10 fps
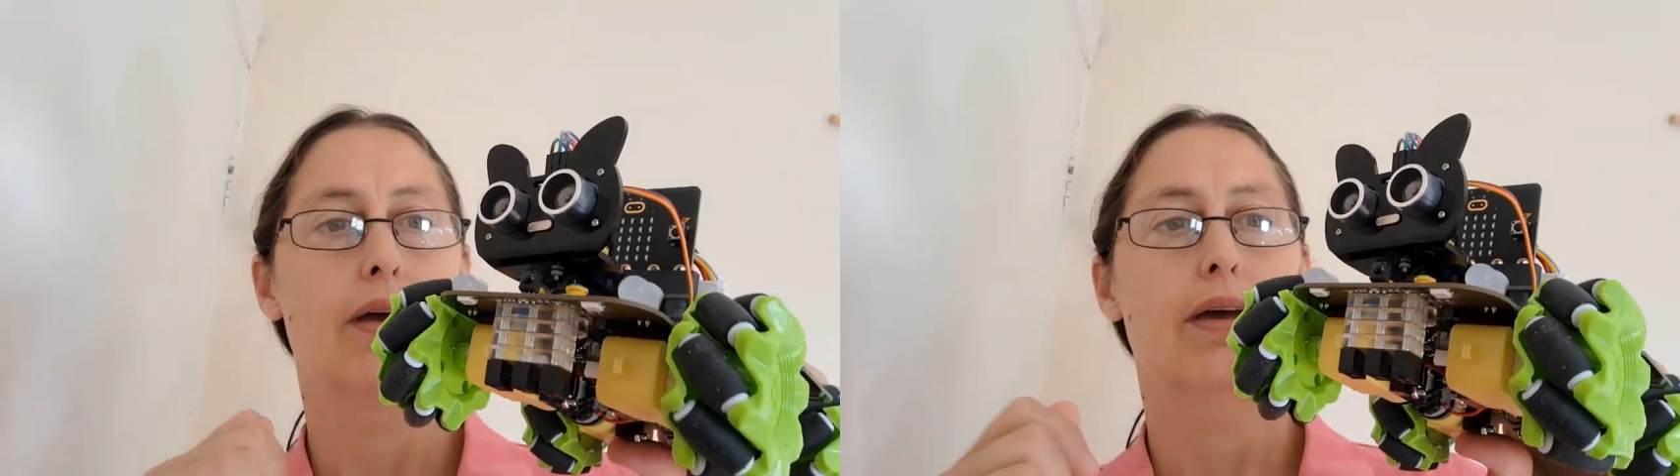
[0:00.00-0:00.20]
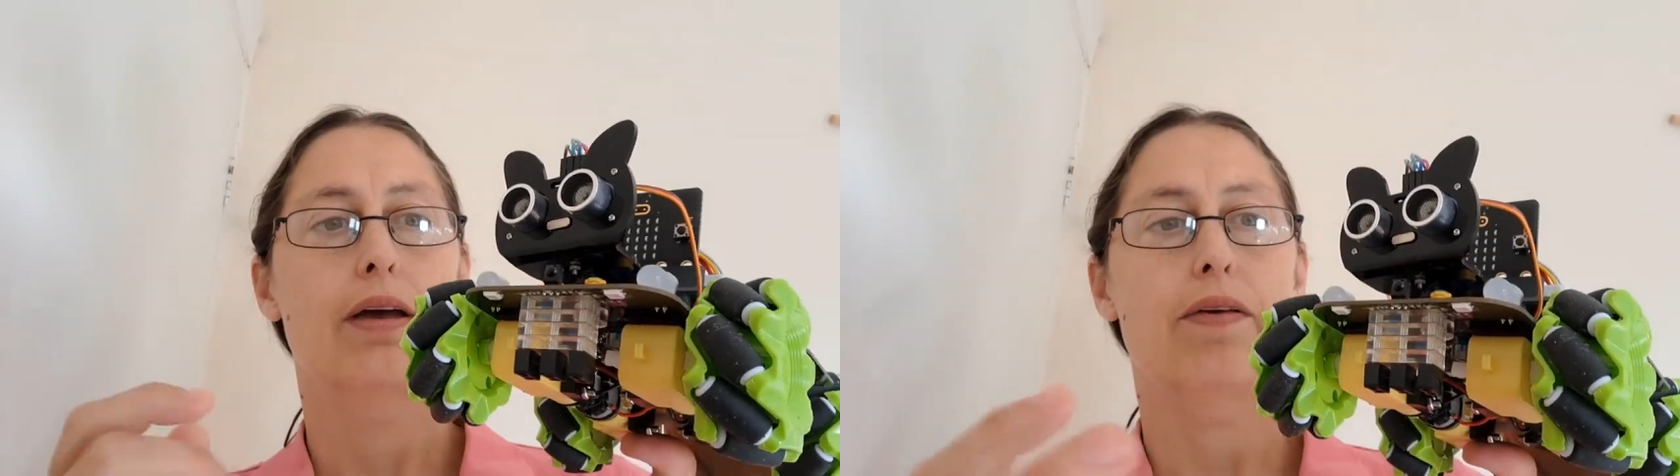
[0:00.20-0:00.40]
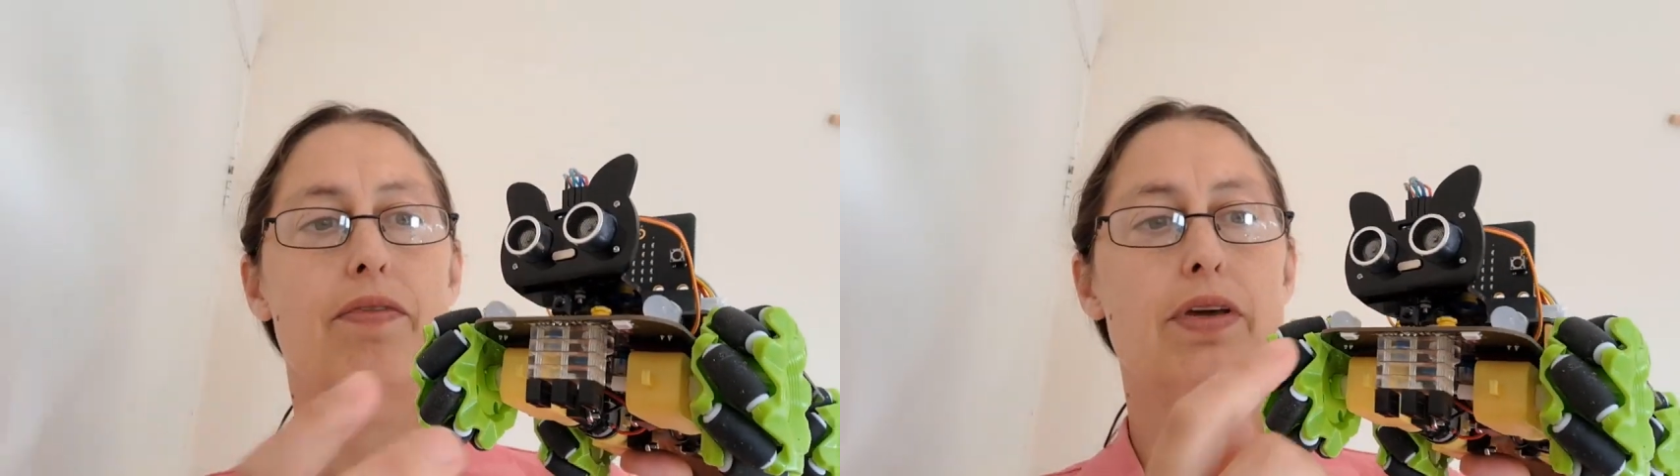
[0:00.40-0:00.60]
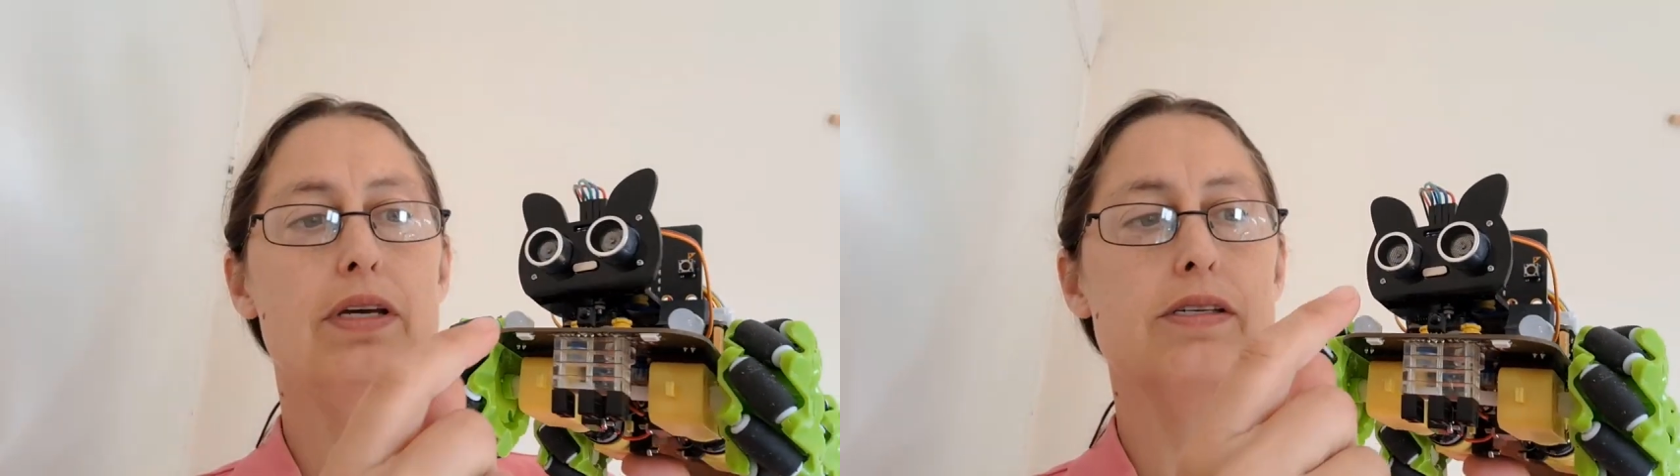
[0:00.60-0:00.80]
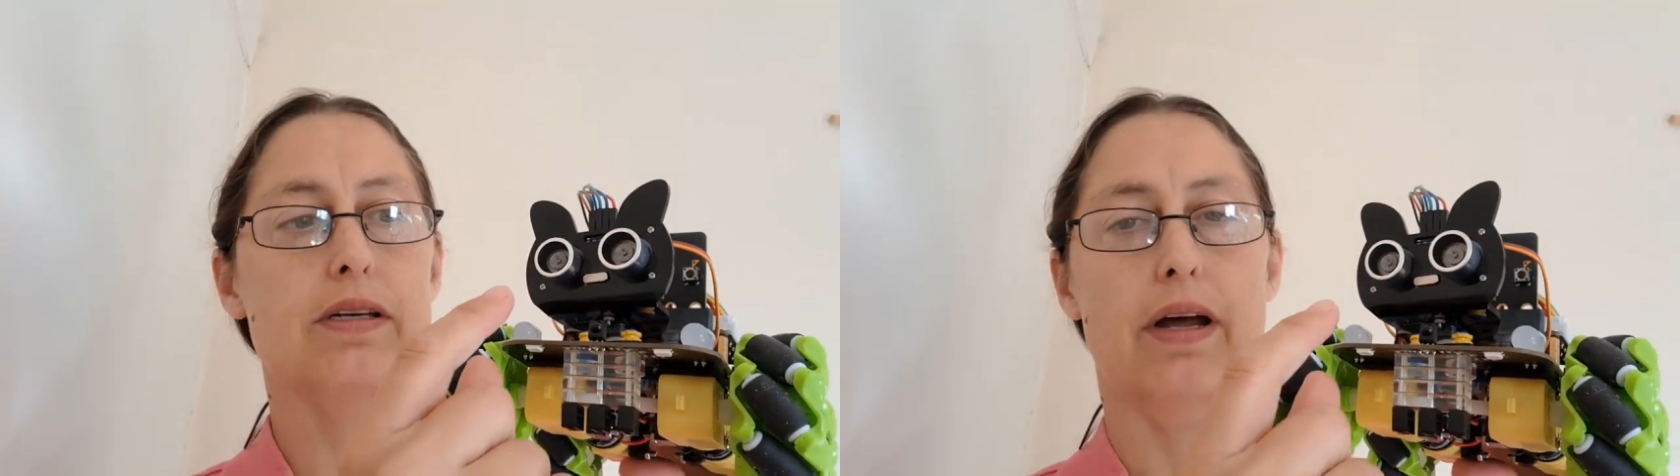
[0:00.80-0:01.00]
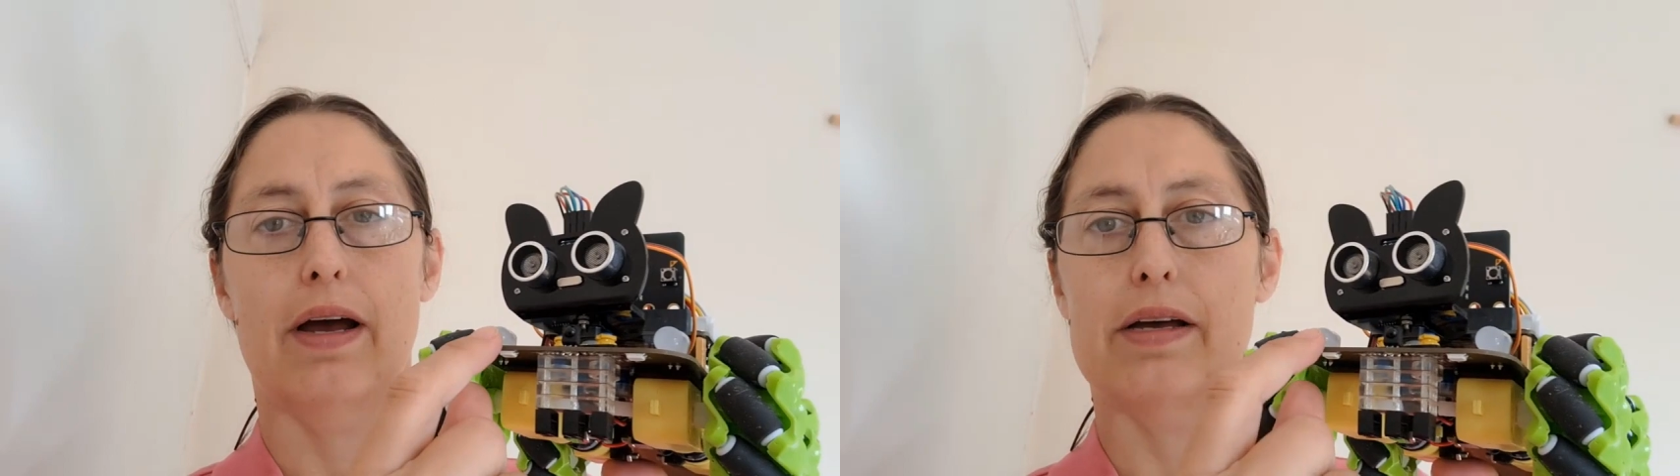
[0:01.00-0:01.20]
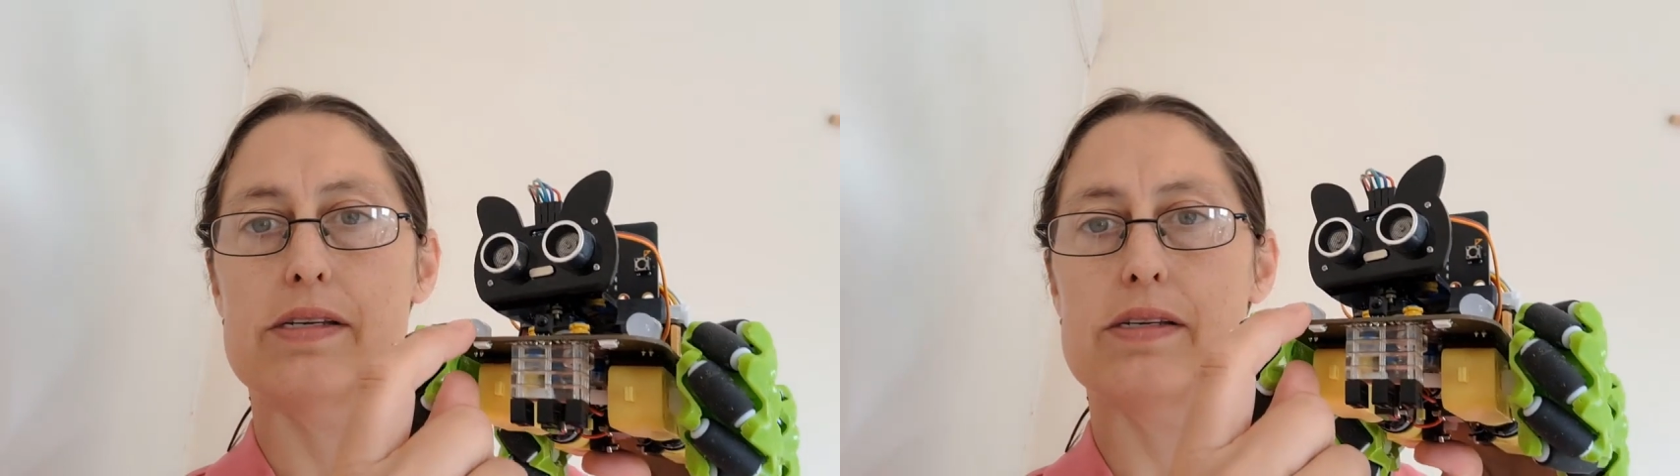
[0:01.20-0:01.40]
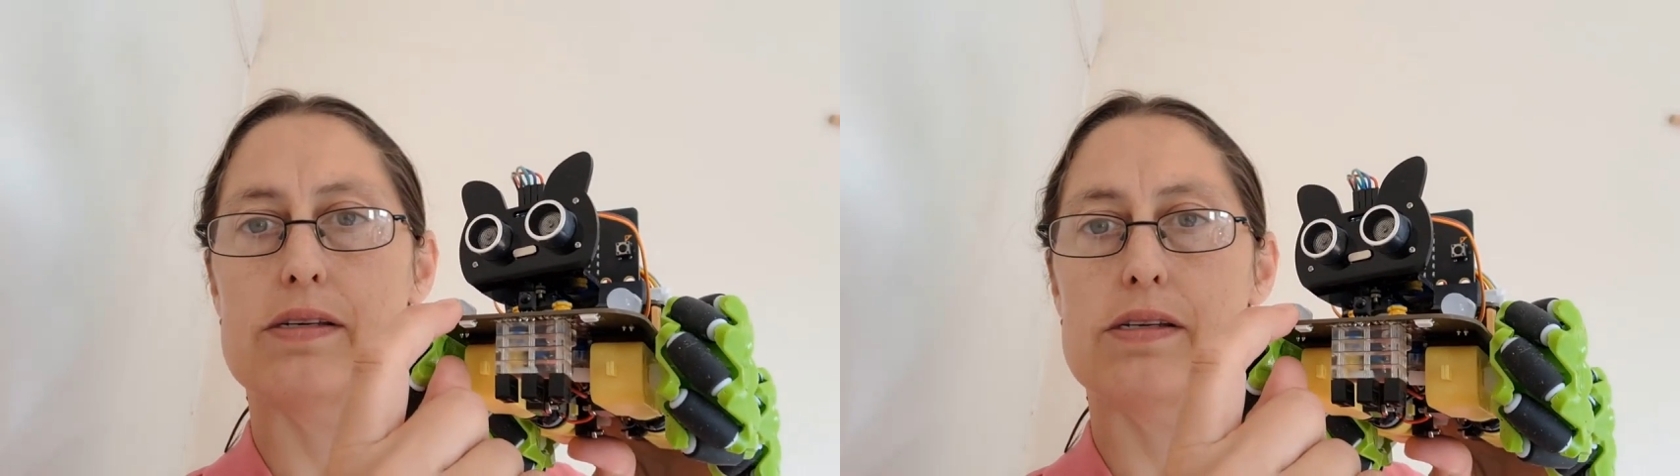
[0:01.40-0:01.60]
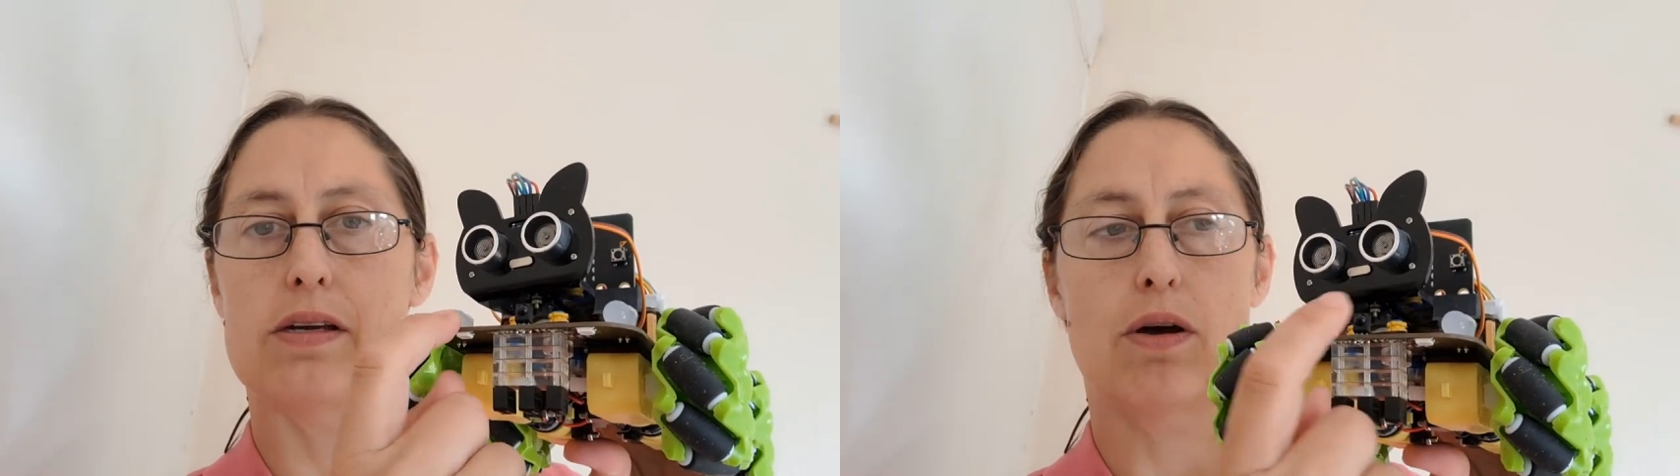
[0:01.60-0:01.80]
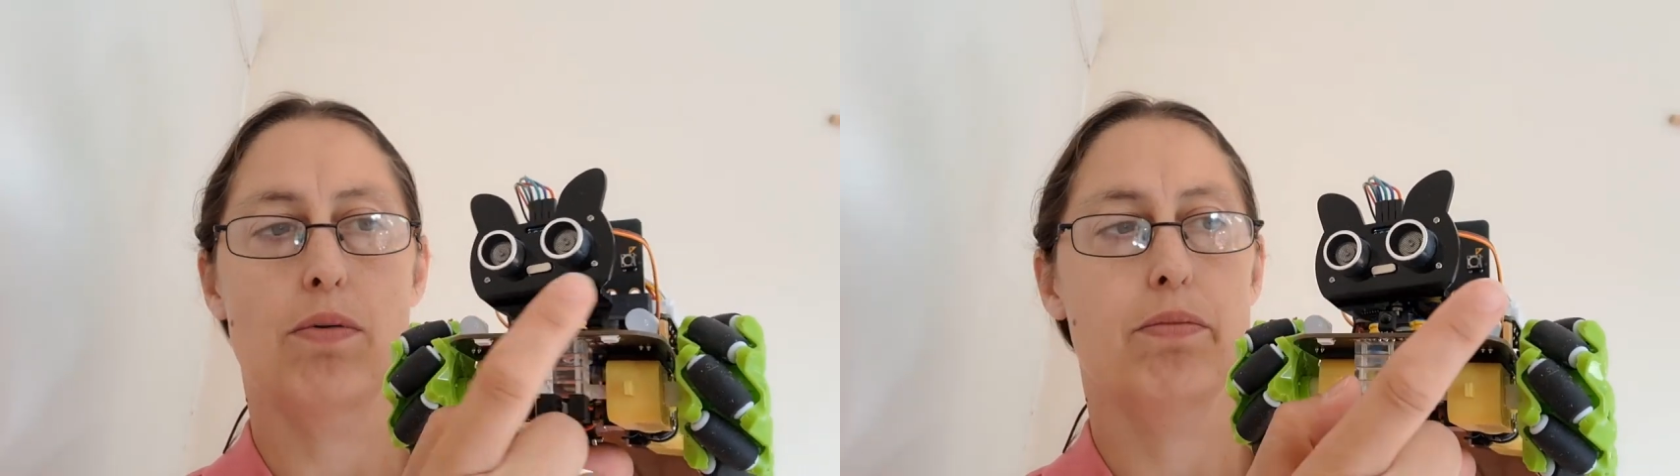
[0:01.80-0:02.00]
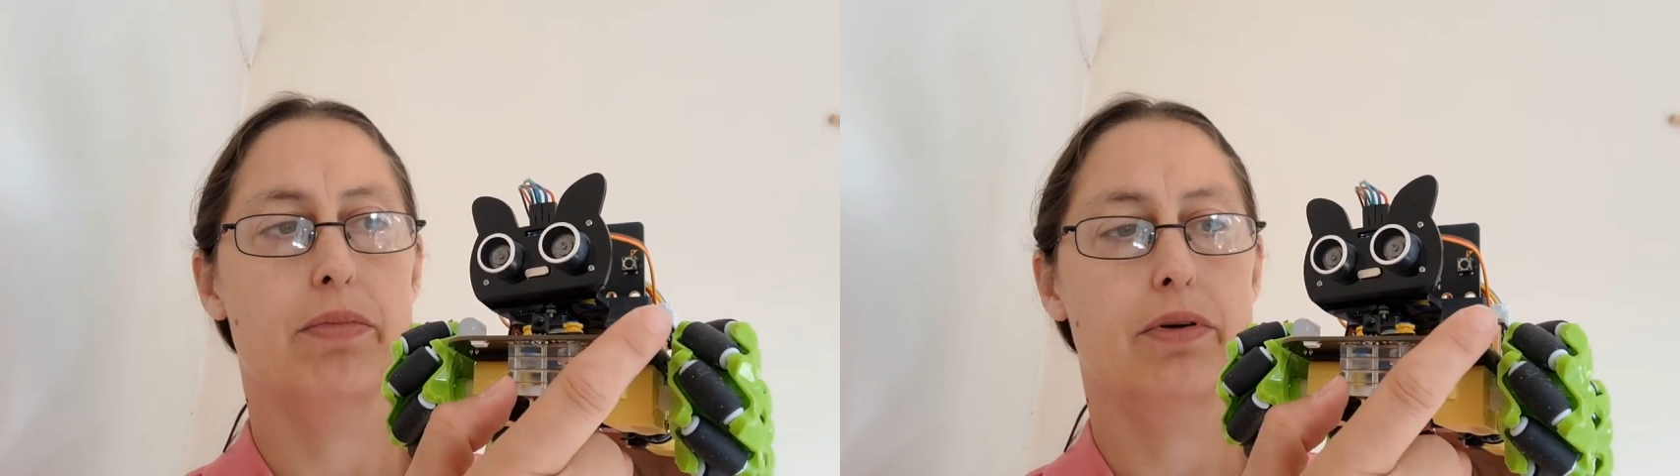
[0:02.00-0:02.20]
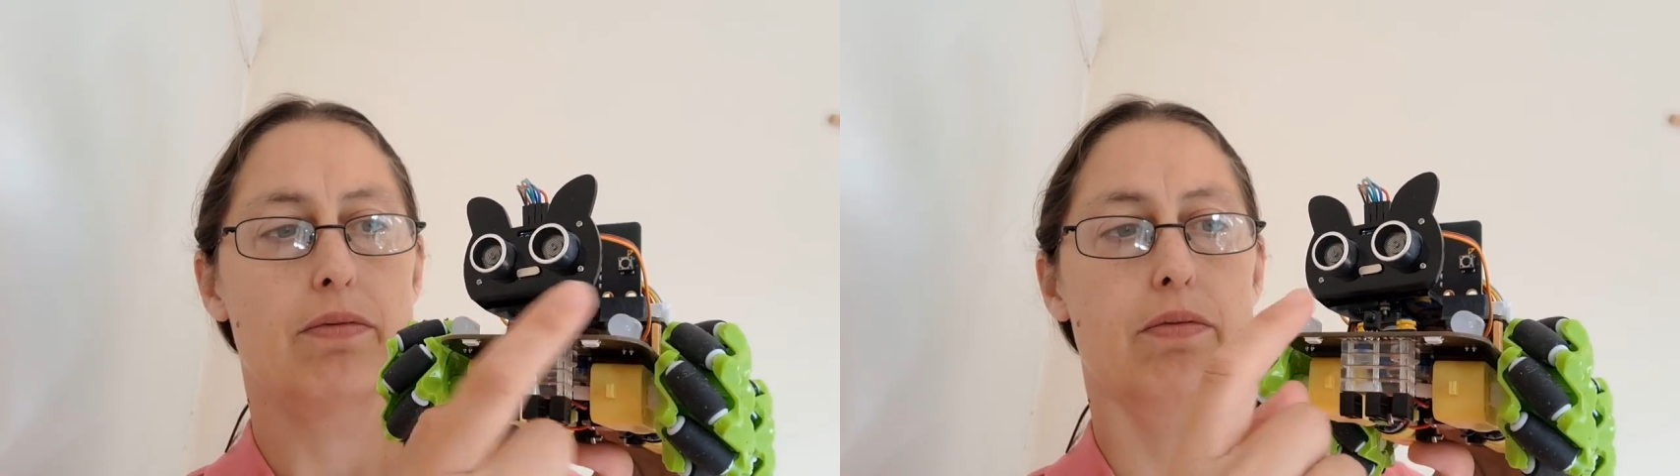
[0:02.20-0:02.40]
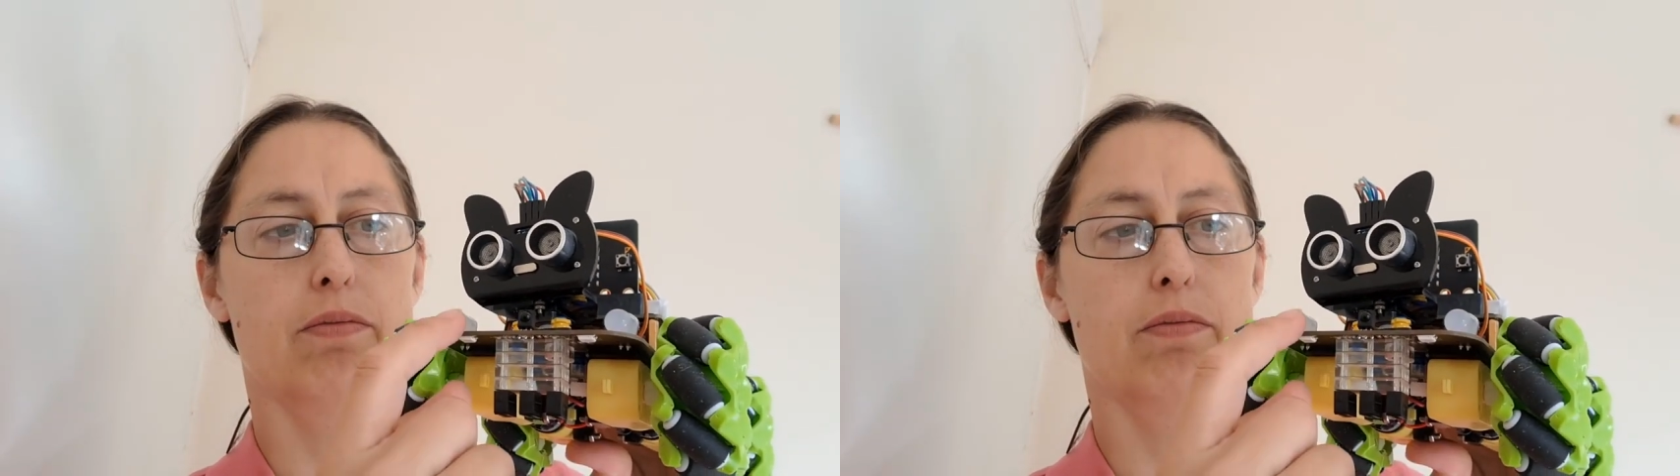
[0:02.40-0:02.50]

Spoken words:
And these, it has some